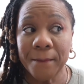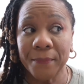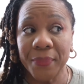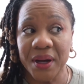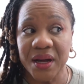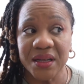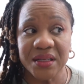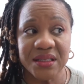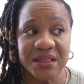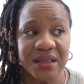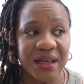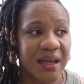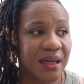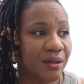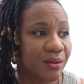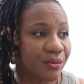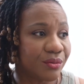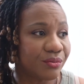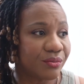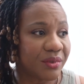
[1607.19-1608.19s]
but
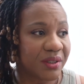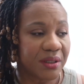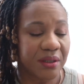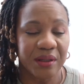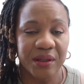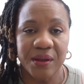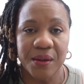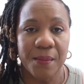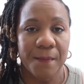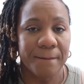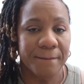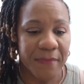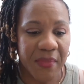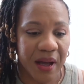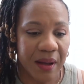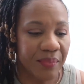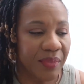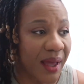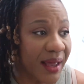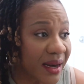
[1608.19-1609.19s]

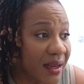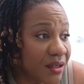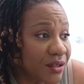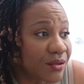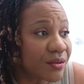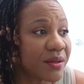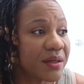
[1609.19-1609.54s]
I'm not into